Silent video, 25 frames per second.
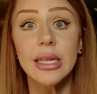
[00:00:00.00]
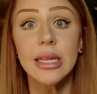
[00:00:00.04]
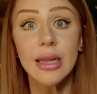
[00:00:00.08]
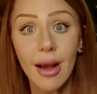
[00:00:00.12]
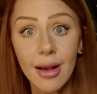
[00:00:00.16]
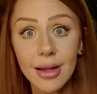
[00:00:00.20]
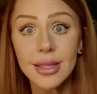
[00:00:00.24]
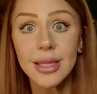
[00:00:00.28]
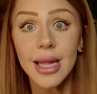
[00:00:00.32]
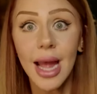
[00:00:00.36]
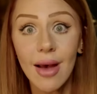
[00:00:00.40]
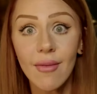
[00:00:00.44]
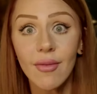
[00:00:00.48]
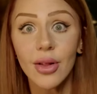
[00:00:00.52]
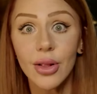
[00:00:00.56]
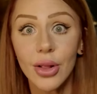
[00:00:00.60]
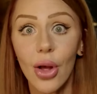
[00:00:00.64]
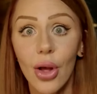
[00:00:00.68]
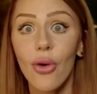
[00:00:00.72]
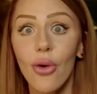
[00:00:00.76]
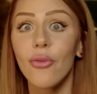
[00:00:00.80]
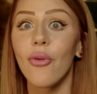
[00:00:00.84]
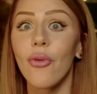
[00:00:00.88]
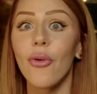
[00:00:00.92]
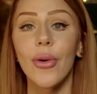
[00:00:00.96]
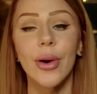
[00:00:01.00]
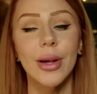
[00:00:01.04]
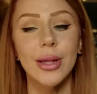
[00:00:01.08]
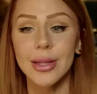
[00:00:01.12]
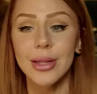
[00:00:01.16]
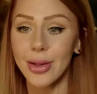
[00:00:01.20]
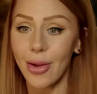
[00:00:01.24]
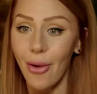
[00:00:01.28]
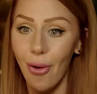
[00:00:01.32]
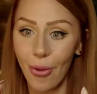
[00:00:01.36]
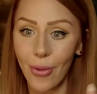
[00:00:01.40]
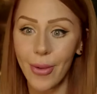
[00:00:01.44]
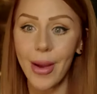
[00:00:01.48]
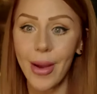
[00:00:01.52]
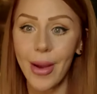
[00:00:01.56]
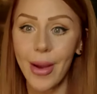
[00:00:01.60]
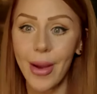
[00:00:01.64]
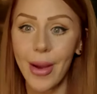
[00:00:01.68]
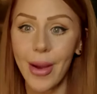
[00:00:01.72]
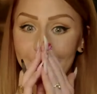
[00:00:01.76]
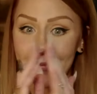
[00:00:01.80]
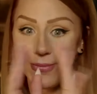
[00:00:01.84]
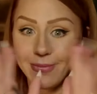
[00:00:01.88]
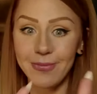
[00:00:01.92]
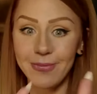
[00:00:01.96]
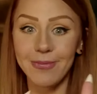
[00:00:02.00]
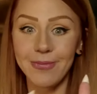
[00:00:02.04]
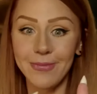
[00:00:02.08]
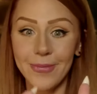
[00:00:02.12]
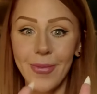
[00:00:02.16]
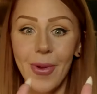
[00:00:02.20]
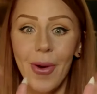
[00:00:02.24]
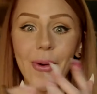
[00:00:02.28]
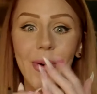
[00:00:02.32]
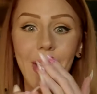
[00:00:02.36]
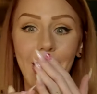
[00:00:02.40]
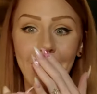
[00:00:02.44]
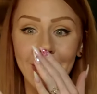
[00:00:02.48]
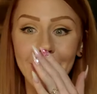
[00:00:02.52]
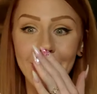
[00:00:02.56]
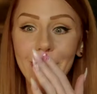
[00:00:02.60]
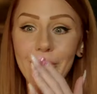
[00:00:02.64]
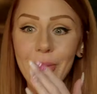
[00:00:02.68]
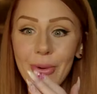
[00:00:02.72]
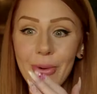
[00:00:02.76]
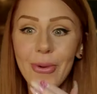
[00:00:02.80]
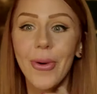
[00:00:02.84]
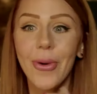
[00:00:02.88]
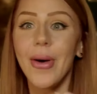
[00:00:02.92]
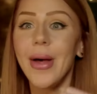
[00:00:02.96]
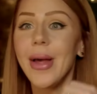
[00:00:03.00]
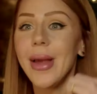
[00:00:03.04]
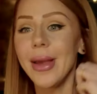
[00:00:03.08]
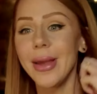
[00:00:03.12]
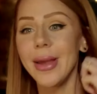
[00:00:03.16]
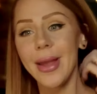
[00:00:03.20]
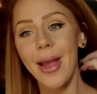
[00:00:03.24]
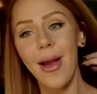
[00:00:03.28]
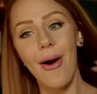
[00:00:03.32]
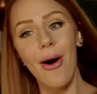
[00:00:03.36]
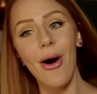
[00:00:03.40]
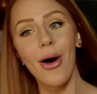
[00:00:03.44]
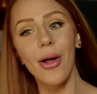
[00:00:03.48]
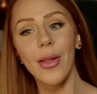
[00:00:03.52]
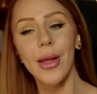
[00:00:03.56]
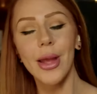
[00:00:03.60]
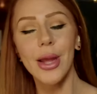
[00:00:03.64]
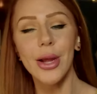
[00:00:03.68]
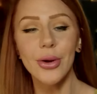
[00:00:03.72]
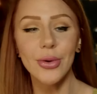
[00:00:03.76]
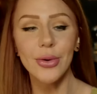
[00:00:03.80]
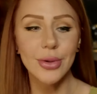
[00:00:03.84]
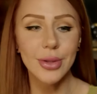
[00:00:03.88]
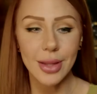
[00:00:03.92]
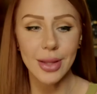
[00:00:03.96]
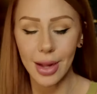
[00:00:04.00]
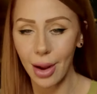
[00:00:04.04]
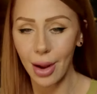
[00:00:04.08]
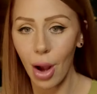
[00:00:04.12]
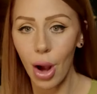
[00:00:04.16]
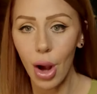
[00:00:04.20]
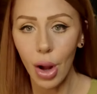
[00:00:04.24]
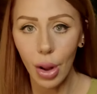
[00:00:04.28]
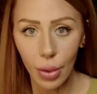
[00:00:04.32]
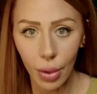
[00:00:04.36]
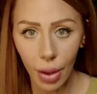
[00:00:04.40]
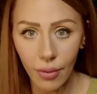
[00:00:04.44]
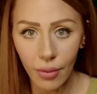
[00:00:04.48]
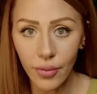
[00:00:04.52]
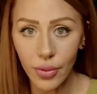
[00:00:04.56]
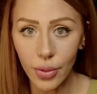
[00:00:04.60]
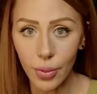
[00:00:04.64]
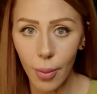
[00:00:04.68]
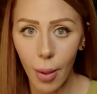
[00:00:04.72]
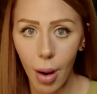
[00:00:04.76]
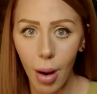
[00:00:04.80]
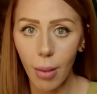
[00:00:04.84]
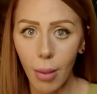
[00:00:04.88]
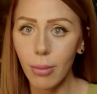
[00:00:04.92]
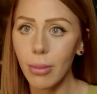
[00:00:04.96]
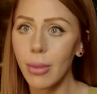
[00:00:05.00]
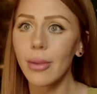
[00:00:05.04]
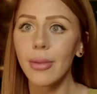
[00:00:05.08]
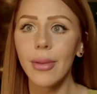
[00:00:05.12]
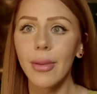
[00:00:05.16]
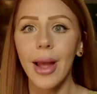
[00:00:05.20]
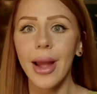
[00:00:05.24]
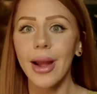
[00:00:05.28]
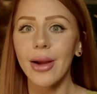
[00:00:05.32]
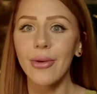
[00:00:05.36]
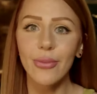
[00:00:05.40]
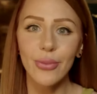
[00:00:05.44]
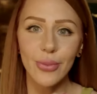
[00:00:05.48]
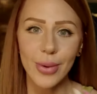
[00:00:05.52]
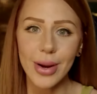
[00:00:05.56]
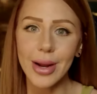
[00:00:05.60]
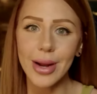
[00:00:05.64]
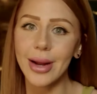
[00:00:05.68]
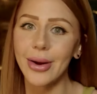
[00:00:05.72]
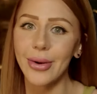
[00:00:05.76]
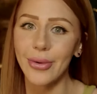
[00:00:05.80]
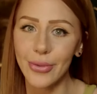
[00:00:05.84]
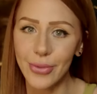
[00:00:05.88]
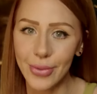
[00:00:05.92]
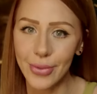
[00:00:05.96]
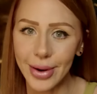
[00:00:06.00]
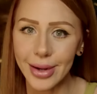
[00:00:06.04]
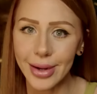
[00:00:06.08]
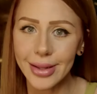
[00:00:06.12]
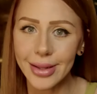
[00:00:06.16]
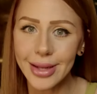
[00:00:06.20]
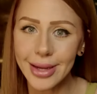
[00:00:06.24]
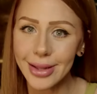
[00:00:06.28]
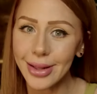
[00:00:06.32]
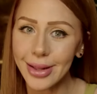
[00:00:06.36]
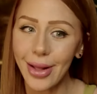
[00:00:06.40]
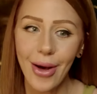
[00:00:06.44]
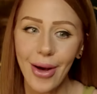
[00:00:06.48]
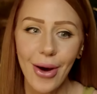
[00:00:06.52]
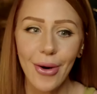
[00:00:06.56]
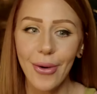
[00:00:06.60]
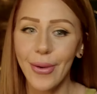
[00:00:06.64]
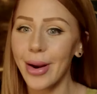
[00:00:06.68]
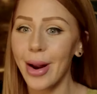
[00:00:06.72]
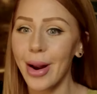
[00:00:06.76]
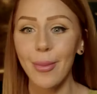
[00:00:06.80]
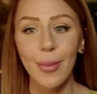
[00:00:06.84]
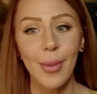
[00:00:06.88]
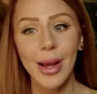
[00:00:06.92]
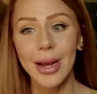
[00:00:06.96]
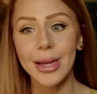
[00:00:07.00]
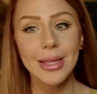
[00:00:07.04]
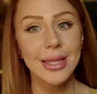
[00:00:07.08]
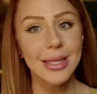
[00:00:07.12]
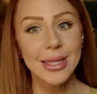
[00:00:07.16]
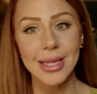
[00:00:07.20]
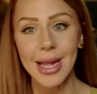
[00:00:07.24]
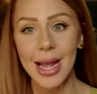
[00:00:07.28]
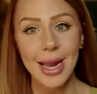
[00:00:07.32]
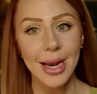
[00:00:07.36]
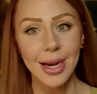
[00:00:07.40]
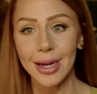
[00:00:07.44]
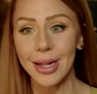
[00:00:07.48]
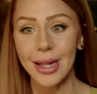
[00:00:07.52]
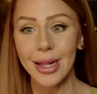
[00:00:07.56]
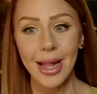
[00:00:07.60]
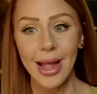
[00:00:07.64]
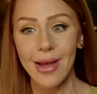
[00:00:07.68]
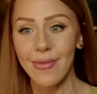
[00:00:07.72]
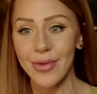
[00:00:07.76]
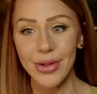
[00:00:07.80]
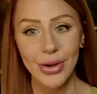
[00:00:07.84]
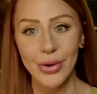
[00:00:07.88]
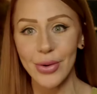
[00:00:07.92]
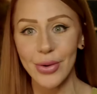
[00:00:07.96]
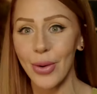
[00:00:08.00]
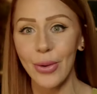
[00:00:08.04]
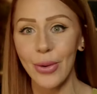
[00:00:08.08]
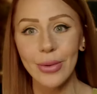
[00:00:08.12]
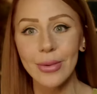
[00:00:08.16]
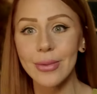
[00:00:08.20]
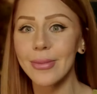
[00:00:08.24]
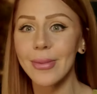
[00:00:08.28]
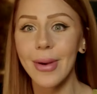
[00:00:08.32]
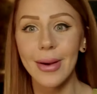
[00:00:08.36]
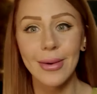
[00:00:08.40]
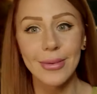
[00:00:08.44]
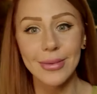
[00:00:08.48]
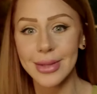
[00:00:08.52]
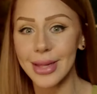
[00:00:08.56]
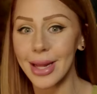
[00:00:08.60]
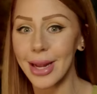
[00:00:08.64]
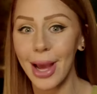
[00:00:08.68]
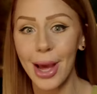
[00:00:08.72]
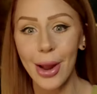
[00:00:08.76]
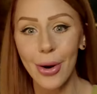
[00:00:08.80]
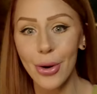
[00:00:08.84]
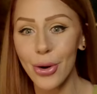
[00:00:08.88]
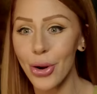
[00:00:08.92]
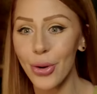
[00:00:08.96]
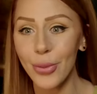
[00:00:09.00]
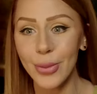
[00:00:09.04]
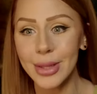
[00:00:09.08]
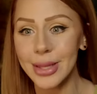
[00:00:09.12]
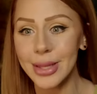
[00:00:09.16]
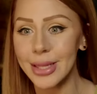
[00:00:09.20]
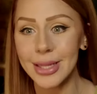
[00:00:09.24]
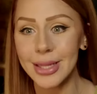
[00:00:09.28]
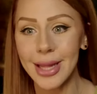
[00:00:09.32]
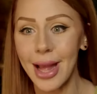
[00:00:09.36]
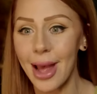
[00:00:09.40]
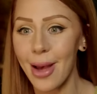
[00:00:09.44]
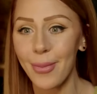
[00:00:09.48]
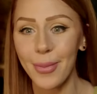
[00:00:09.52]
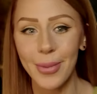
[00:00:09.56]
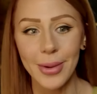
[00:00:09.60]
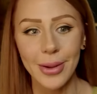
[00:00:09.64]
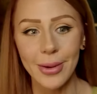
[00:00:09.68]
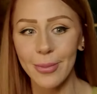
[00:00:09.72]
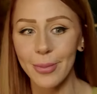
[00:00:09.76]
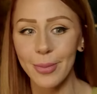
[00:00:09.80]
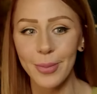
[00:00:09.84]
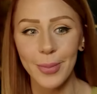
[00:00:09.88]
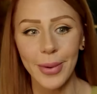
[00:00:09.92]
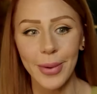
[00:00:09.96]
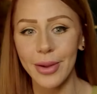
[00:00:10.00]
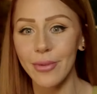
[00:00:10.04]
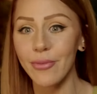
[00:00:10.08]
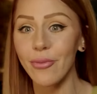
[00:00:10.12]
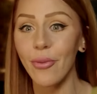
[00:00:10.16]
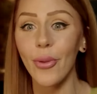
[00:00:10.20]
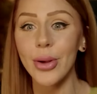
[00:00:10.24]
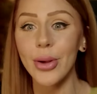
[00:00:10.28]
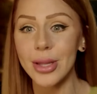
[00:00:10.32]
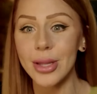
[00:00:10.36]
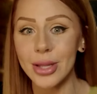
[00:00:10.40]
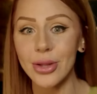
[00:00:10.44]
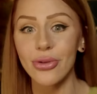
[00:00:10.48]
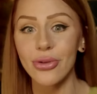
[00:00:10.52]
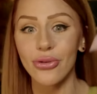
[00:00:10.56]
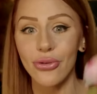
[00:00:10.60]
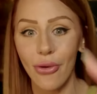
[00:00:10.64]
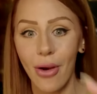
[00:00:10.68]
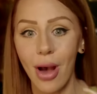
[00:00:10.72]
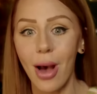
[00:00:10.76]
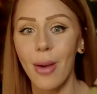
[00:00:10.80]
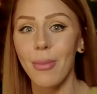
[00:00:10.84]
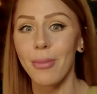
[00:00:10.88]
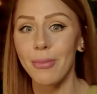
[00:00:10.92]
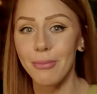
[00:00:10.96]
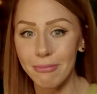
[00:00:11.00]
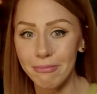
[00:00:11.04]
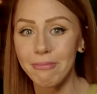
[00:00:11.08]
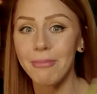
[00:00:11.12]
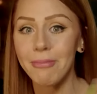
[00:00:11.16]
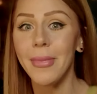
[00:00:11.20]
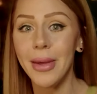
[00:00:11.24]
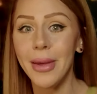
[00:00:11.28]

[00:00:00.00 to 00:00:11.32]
does have a low voice. Okay. Okay, cool. Yeah, all I hear is like, I love you, Mom. Like really low. And I'm like, this ain't an 11-year-old. I was like, I don't know when this happened, but voices drop.